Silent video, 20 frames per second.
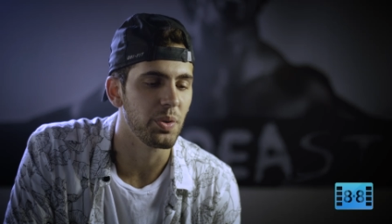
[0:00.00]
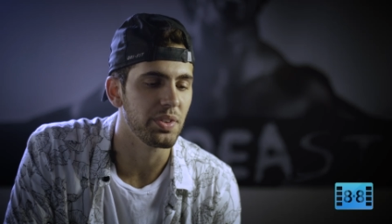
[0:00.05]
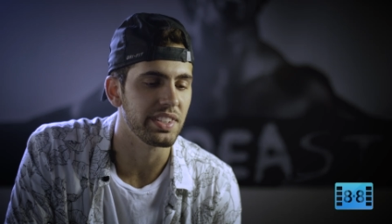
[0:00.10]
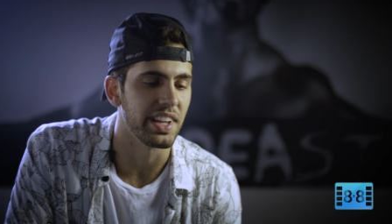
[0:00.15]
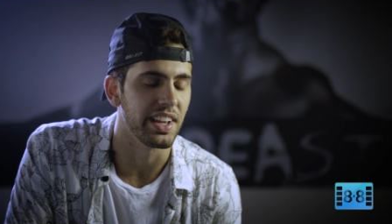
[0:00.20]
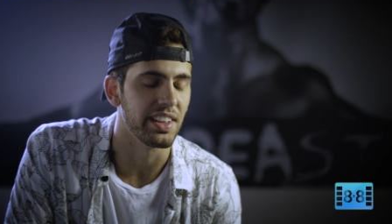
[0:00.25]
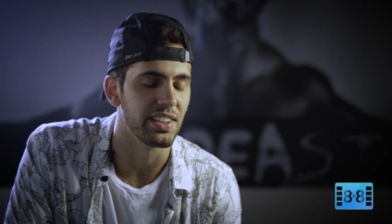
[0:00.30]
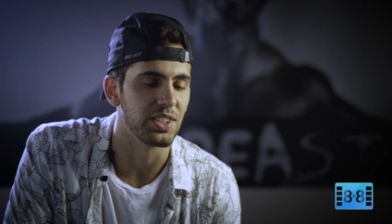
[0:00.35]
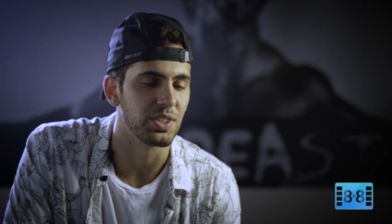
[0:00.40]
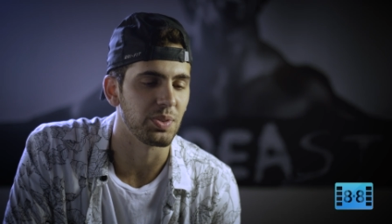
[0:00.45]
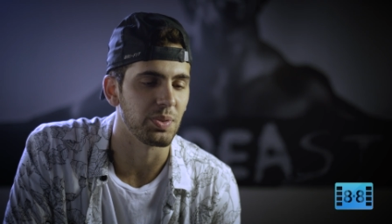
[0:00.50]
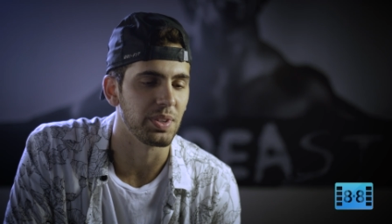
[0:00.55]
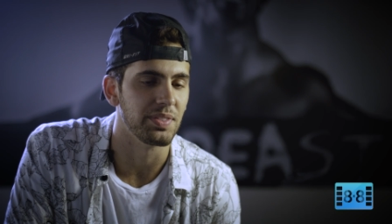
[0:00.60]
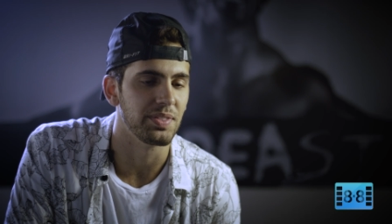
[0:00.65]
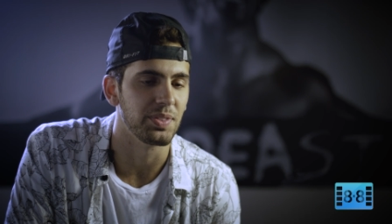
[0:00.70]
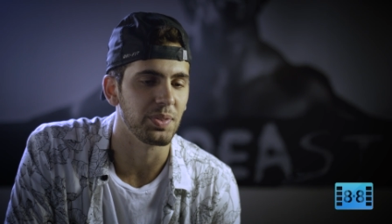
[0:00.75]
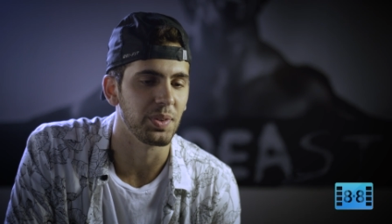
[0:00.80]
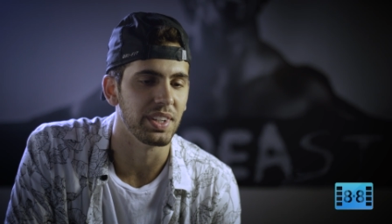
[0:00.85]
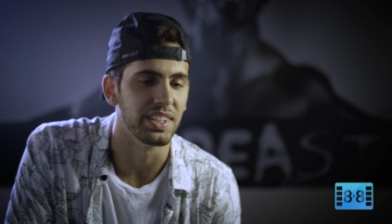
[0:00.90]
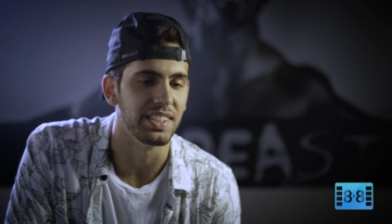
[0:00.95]
with Taylor
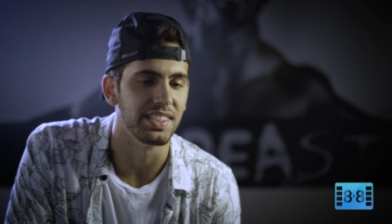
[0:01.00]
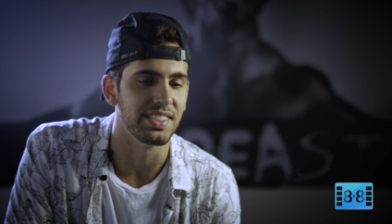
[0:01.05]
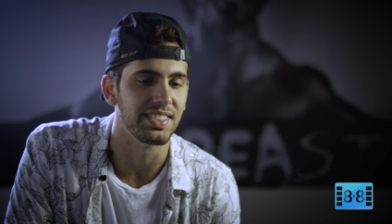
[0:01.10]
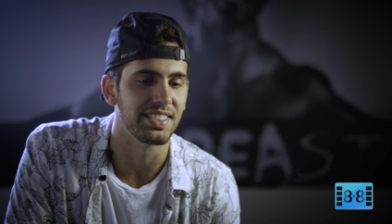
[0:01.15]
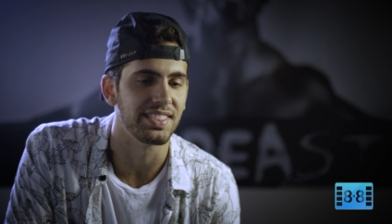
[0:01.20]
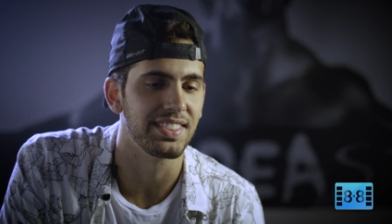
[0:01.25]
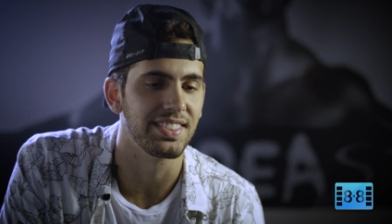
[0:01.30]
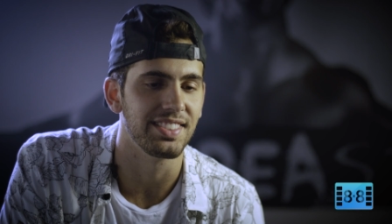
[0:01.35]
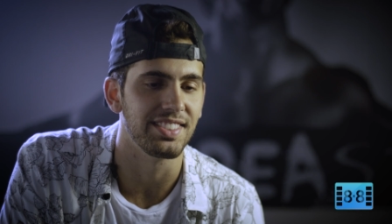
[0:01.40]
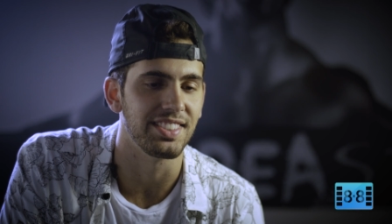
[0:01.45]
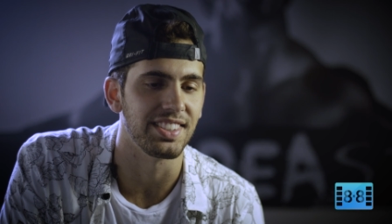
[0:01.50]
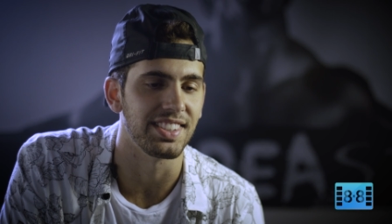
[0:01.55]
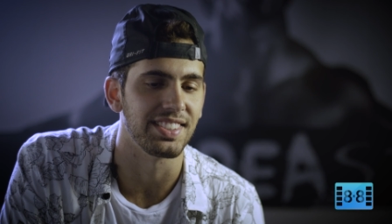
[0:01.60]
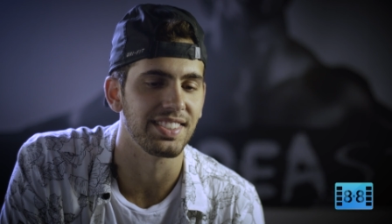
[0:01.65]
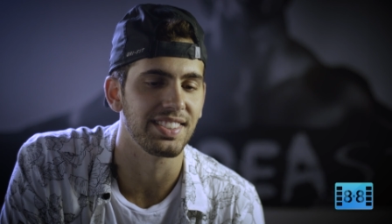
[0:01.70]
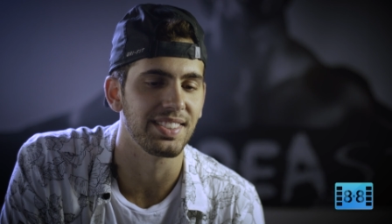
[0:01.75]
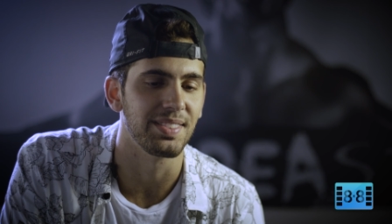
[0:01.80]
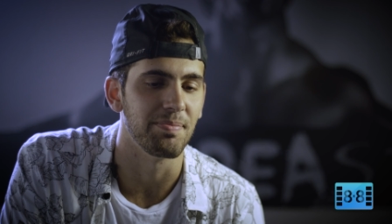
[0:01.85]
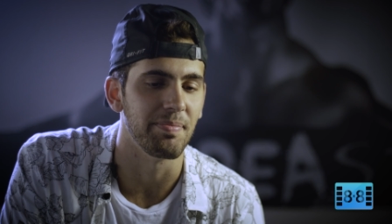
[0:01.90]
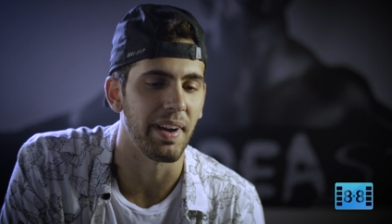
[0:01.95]
Swift was
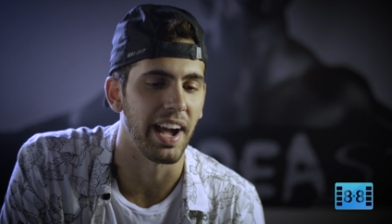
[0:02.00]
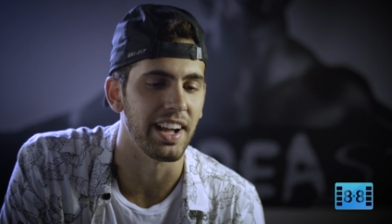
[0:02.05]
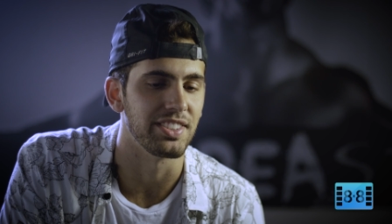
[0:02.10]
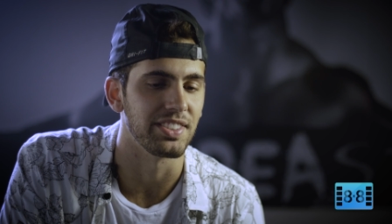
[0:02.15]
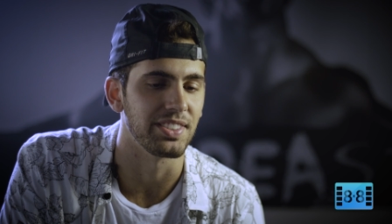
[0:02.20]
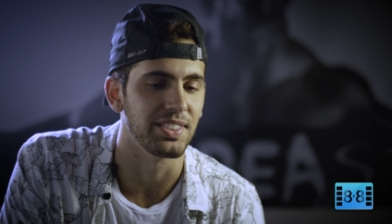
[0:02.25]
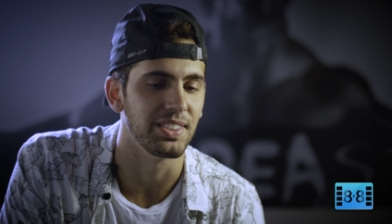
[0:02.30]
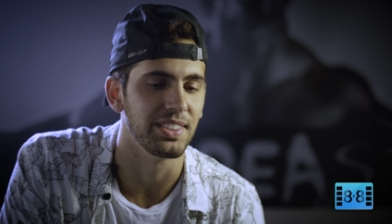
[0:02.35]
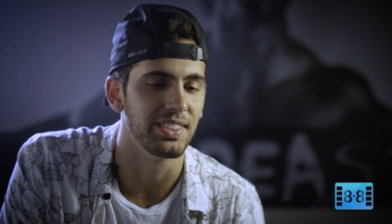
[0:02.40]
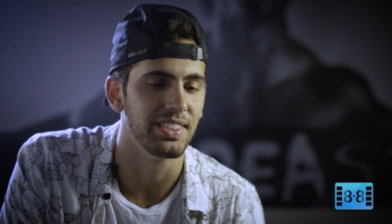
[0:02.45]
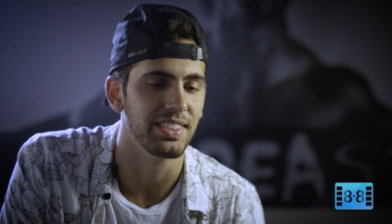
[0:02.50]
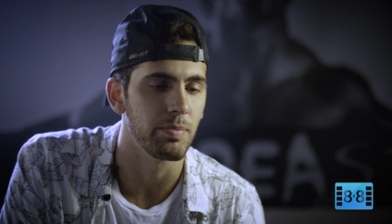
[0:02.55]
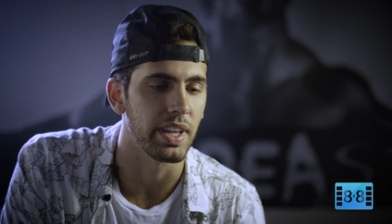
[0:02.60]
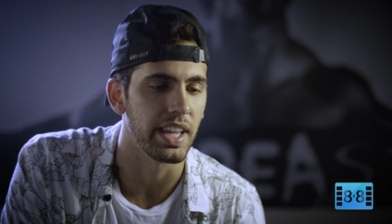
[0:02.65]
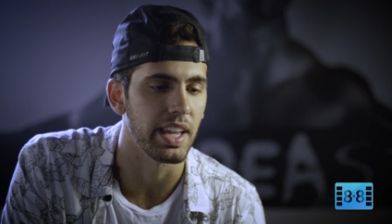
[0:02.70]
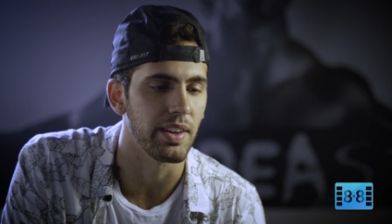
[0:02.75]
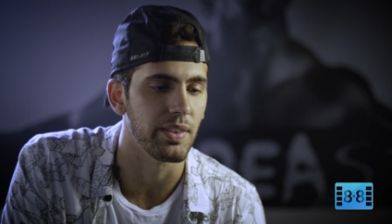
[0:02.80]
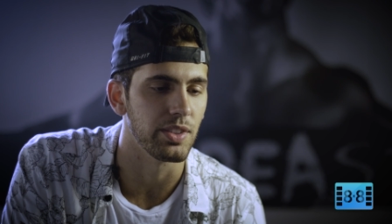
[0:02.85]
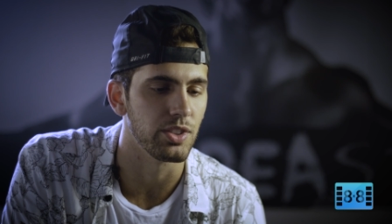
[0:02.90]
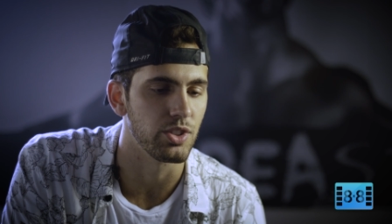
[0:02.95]
just magical.
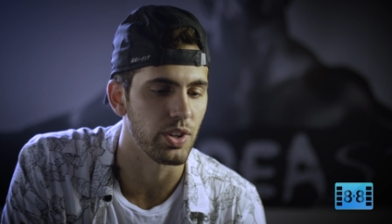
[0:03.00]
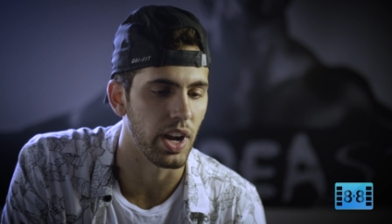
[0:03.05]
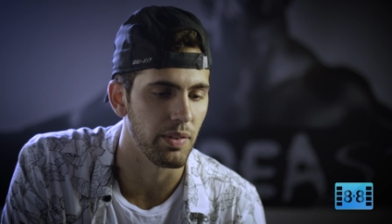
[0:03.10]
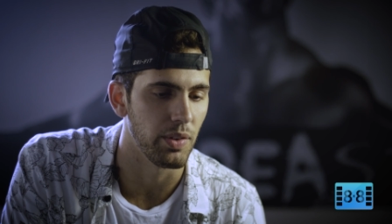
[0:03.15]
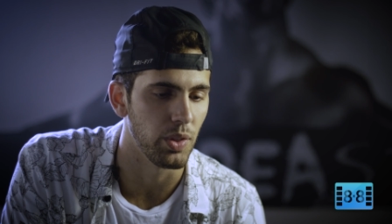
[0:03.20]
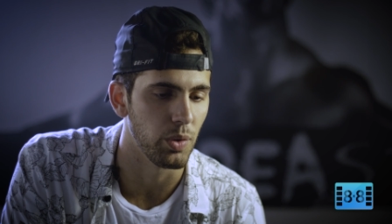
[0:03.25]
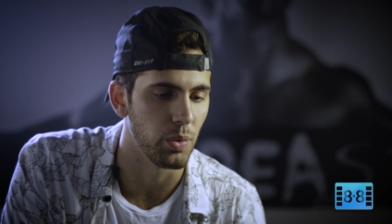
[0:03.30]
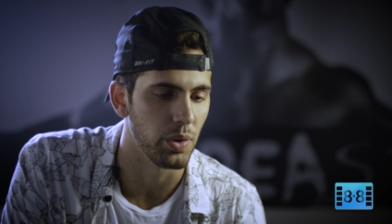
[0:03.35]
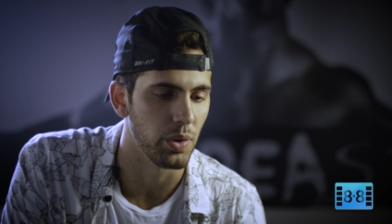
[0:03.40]
Being able to travel the